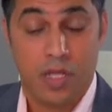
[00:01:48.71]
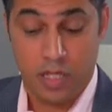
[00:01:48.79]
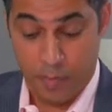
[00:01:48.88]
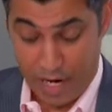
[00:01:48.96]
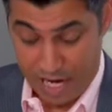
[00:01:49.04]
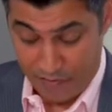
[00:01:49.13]

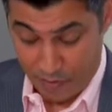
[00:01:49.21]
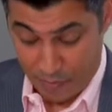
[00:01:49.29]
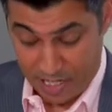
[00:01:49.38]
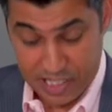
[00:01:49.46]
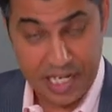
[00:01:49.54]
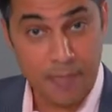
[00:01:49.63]
There may even
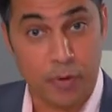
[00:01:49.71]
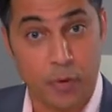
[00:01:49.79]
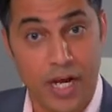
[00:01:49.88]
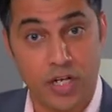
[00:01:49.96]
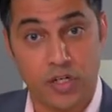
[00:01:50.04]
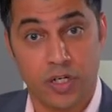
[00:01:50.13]
be a
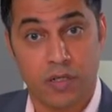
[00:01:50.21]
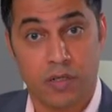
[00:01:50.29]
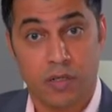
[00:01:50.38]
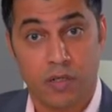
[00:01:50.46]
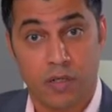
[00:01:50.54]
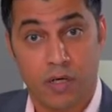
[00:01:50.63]
separation
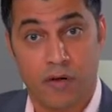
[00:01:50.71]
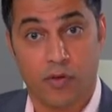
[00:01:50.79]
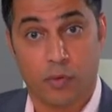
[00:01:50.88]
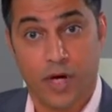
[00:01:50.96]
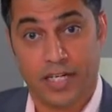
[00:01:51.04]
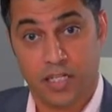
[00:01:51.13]
of
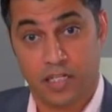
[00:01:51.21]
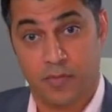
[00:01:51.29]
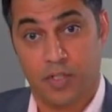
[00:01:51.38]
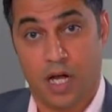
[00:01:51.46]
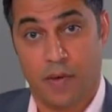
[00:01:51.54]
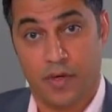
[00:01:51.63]
the rectus
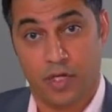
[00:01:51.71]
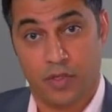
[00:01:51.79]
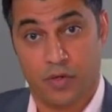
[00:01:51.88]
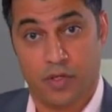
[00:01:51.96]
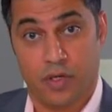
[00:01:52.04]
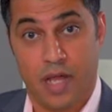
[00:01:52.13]

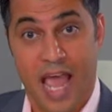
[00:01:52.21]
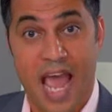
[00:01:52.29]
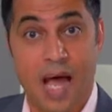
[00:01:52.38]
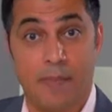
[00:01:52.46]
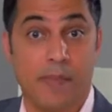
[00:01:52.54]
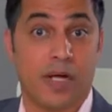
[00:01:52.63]
abdominis or the
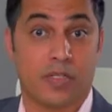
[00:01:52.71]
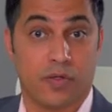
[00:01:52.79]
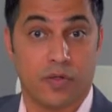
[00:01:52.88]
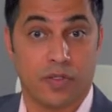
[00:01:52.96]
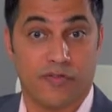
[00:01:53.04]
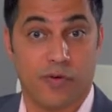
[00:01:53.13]
ab
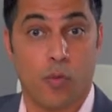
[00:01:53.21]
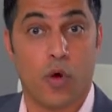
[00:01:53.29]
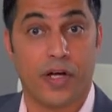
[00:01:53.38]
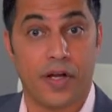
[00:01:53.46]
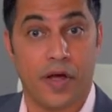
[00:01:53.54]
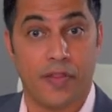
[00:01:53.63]
muscles from
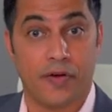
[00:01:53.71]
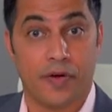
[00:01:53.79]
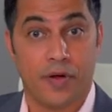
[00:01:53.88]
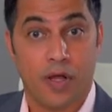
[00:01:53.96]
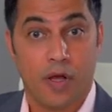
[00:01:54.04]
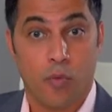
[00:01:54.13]
one
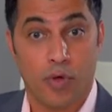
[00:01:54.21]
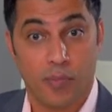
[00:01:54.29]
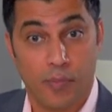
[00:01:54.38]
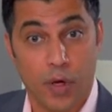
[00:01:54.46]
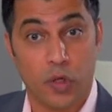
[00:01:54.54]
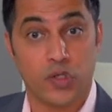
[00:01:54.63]
another,
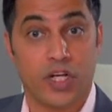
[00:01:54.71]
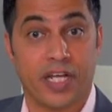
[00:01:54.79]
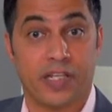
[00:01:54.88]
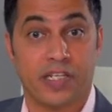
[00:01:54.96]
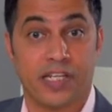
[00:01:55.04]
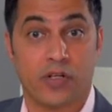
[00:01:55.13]
with
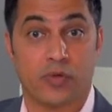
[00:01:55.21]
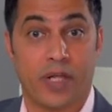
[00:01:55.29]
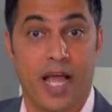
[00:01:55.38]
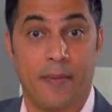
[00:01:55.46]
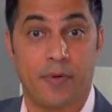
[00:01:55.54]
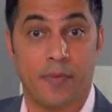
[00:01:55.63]
bulging in the
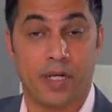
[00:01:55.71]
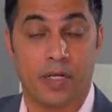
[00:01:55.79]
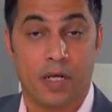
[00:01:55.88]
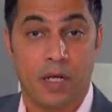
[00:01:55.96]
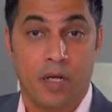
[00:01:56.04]
central abdomen.